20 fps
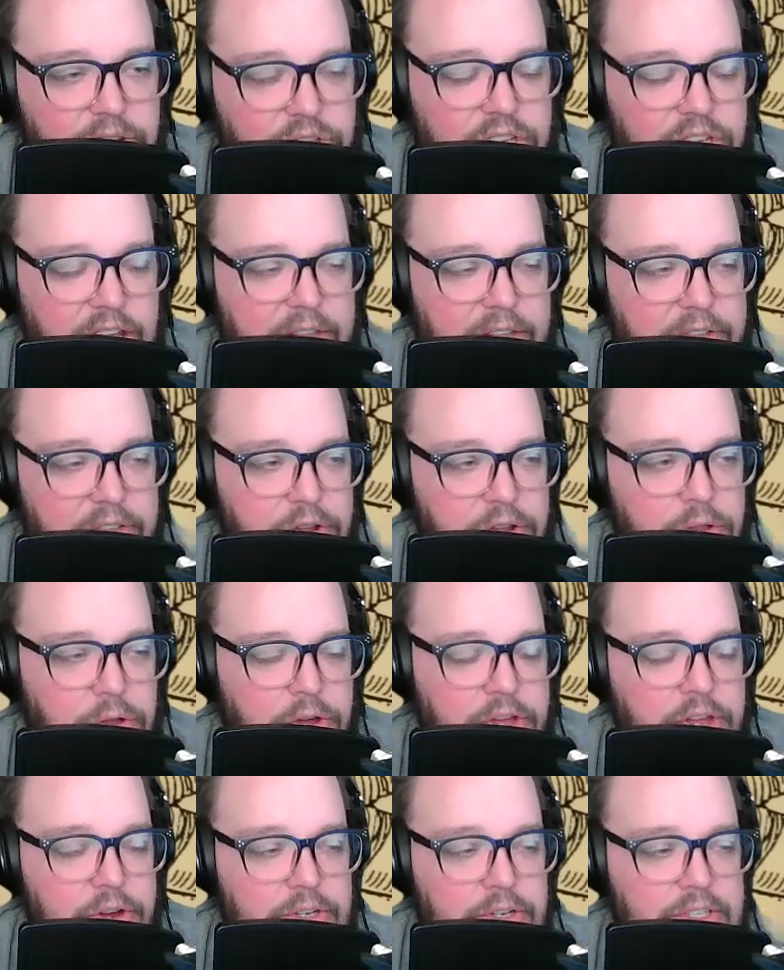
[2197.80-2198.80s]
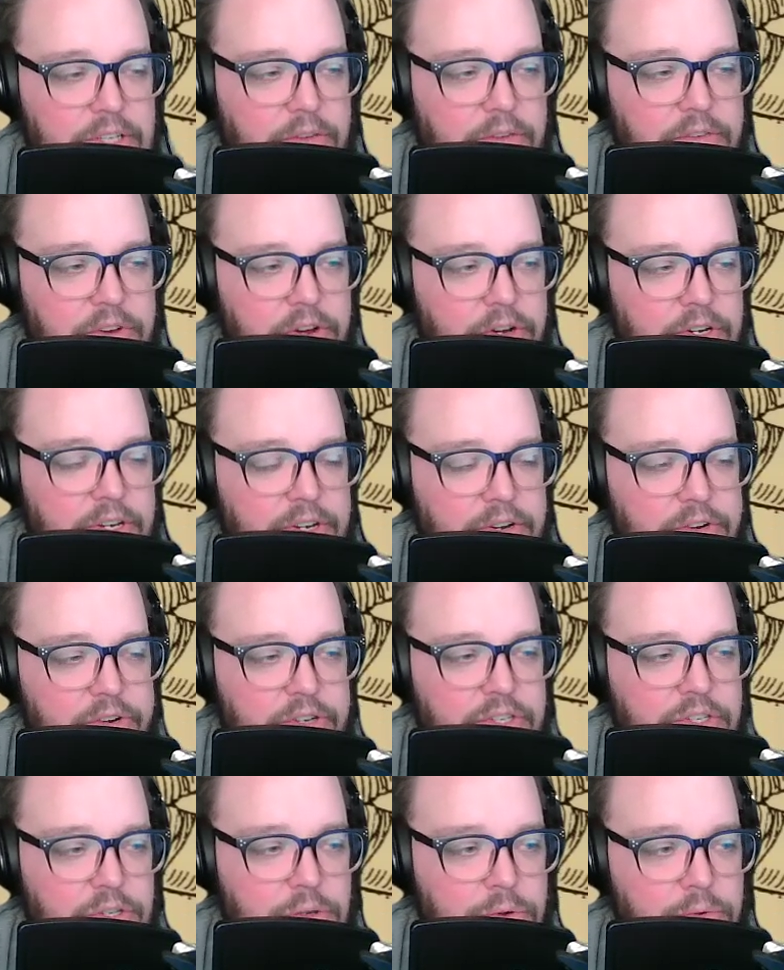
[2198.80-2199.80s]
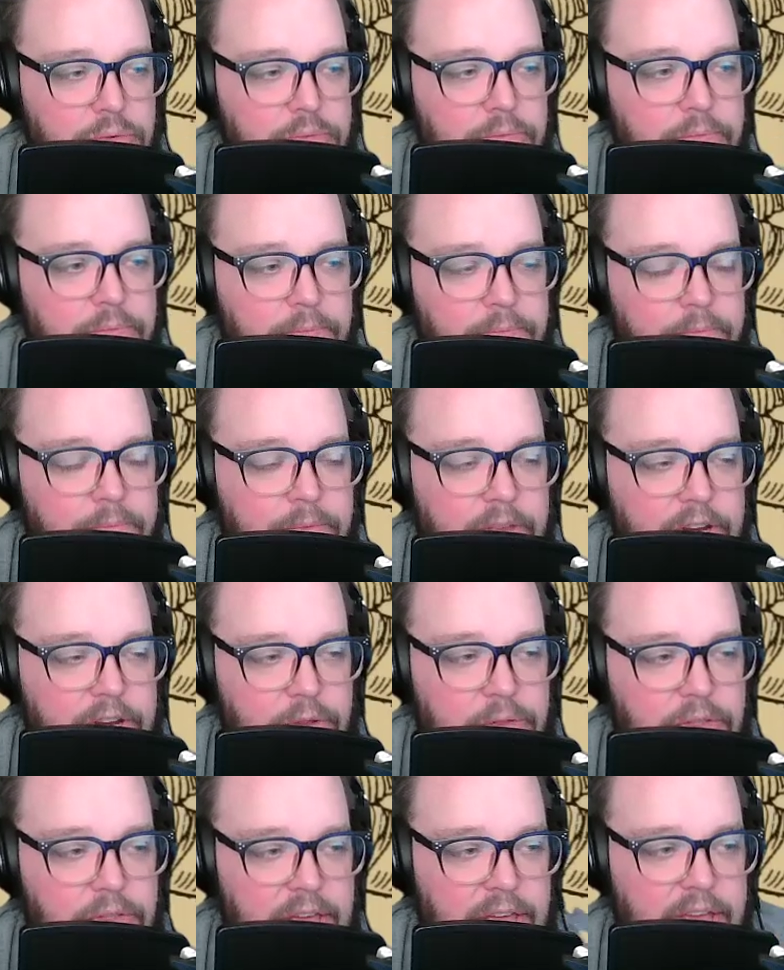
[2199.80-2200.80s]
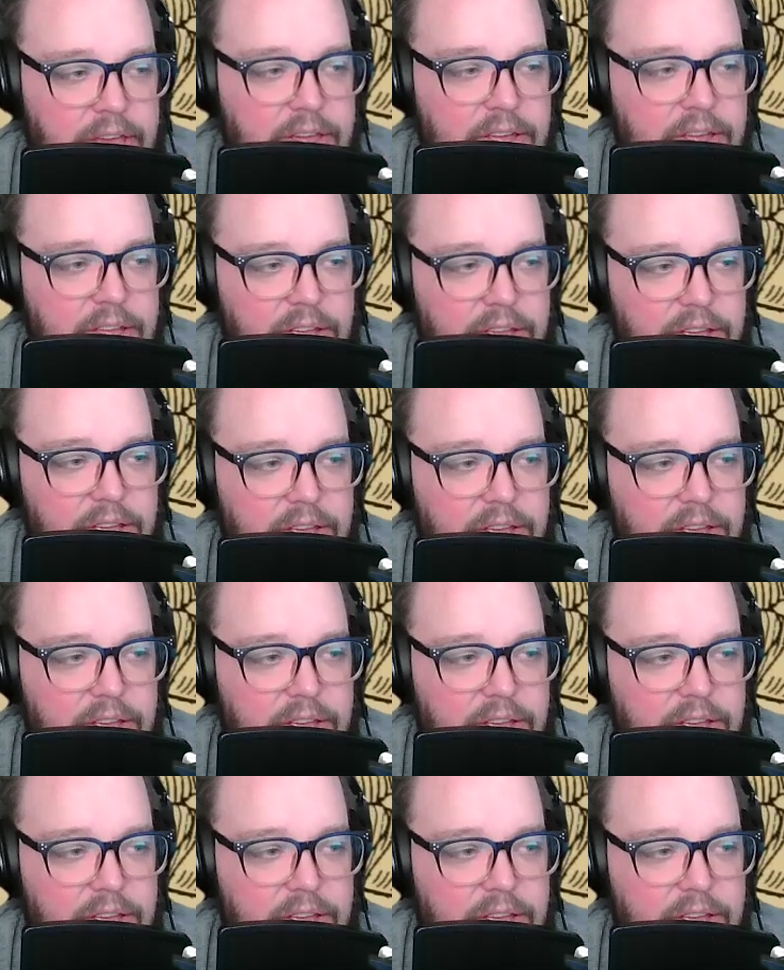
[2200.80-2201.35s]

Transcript: You stand there, you look at yourself in your suit, and you think,